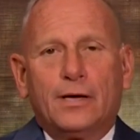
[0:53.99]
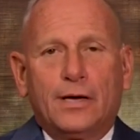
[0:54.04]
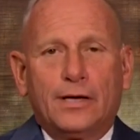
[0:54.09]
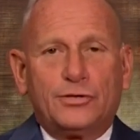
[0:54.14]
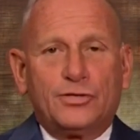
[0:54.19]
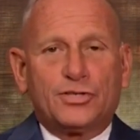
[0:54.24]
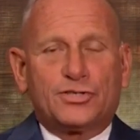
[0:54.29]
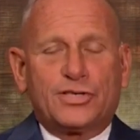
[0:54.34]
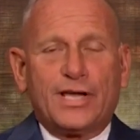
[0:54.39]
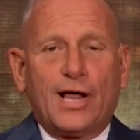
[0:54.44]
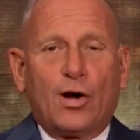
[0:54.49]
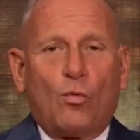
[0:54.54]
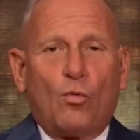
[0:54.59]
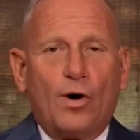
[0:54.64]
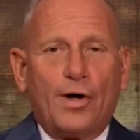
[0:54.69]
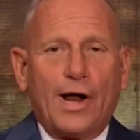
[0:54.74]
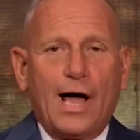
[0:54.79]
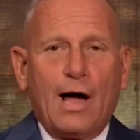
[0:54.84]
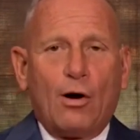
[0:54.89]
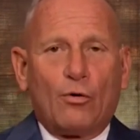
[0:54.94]
I just had a
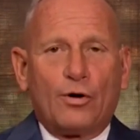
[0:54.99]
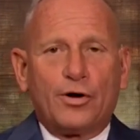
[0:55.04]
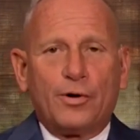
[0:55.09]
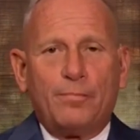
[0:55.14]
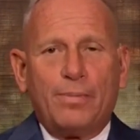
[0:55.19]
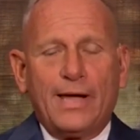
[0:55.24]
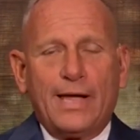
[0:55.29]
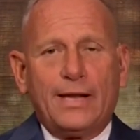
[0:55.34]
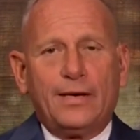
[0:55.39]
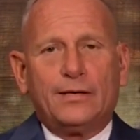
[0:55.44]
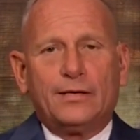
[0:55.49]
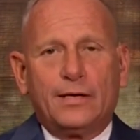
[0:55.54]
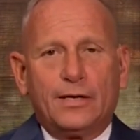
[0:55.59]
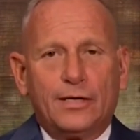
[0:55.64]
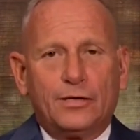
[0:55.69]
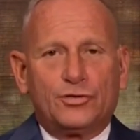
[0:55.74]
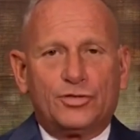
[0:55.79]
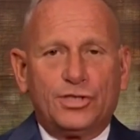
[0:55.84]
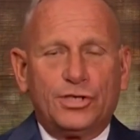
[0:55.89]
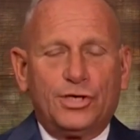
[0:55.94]
1-hour debate,
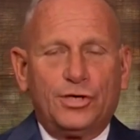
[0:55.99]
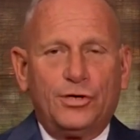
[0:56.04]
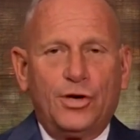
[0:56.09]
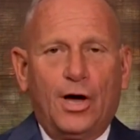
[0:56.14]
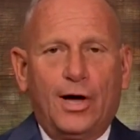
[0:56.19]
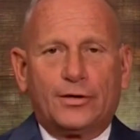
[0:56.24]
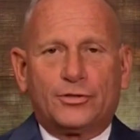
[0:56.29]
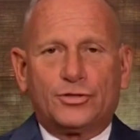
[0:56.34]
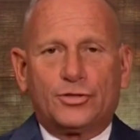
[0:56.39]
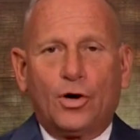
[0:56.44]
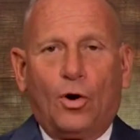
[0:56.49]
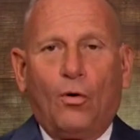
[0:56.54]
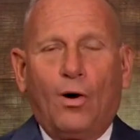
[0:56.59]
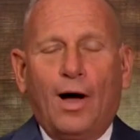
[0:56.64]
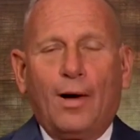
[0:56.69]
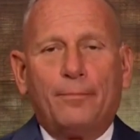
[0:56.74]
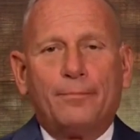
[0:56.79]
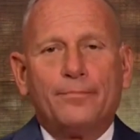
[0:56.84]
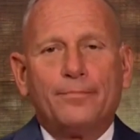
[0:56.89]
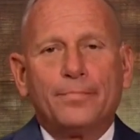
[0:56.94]
and she did not show
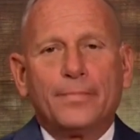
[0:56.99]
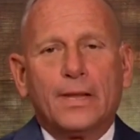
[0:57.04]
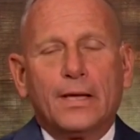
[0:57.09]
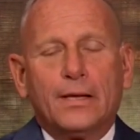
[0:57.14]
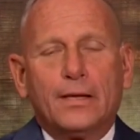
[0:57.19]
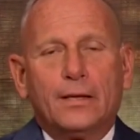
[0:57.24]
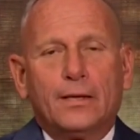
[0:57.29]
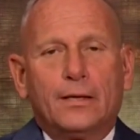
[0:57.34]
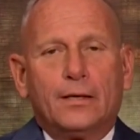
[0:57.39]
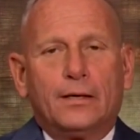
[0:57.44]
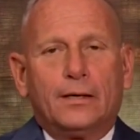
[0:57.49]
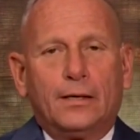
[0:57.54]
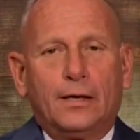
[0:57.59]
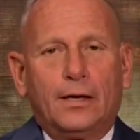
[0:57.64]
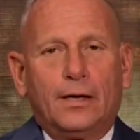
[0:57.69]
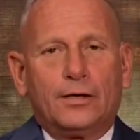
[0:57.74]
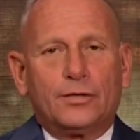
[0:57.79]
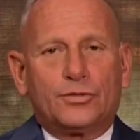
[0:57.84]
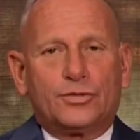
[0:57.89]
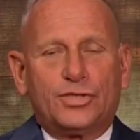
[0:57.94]
up.
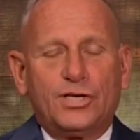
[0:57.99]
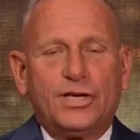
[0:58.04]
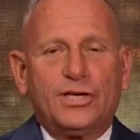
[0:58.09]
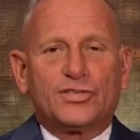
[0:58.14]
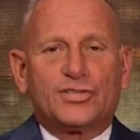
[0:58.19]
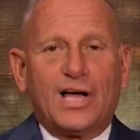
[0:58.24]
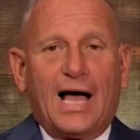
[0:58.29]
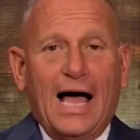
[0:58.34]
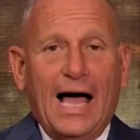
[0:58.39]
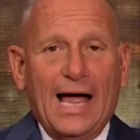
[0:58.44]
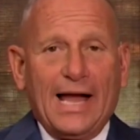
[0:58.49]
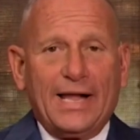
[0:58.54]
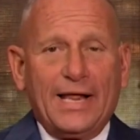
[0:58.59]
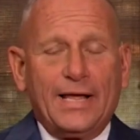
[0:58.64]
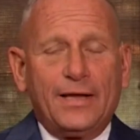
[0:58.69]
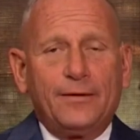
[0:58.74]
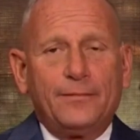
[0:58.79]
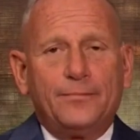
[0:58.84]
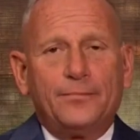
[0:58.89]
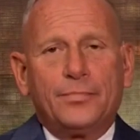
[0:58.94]
She is
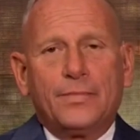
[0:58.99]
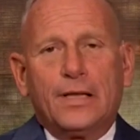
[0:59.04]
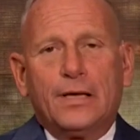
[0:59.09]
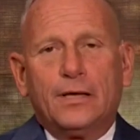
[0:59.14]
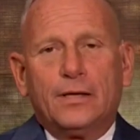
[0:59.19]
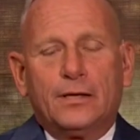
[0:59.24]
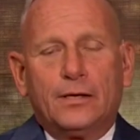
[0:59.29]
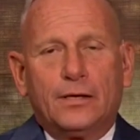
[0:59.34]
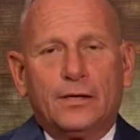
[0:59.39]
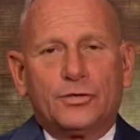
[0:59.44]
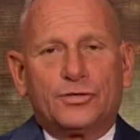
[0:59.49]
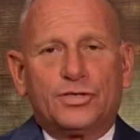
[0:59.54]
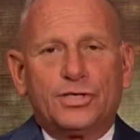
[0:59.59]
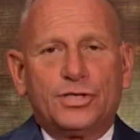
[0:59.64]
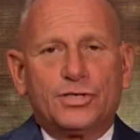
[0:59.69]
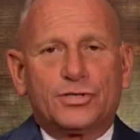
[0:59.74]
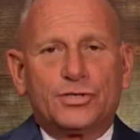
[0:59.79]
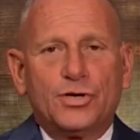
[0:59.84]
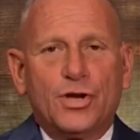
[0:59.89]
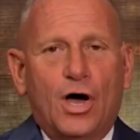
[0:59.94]
hiding. She
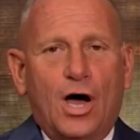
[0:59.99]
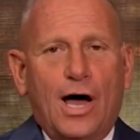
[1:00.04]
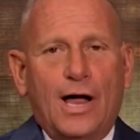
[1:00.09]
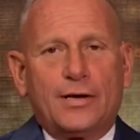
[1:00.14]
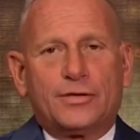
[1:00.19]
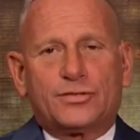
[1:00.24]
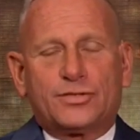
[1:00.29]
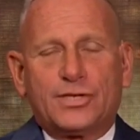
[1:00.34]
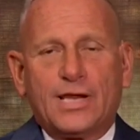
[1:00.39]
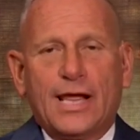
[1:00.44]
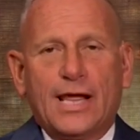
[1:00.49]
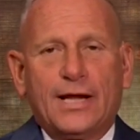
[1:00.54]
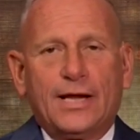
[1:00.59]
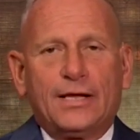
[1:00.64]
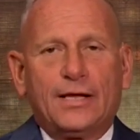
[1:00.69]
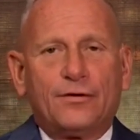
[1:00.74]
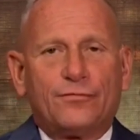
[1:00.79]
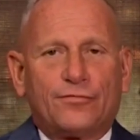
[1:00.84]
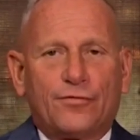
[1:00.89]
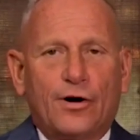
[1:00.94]
is not
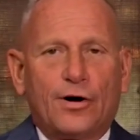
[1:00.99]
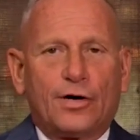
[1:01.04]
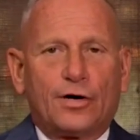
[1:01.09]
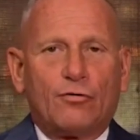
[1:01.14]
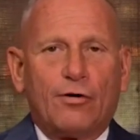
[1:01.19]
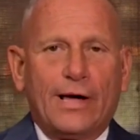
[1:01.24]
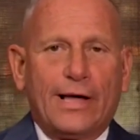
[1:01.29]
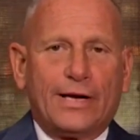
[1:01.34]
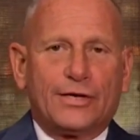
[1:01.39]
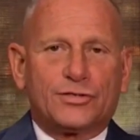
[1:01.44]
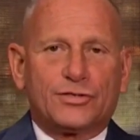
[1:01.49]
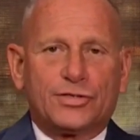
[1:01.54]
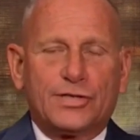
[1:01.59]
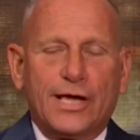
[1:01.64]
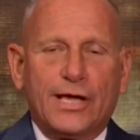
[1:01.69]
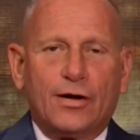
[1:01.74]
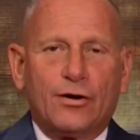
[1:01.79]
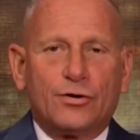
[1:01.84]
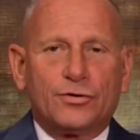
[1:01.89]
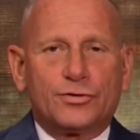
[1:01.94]
standing in front of Granite
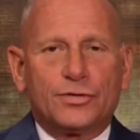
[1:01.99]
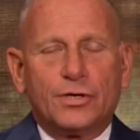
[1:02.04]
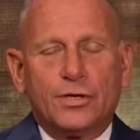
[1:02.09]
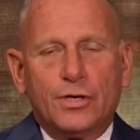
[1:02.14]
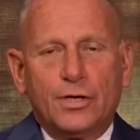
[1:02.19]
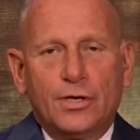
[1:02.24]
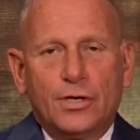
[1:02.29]
Staters.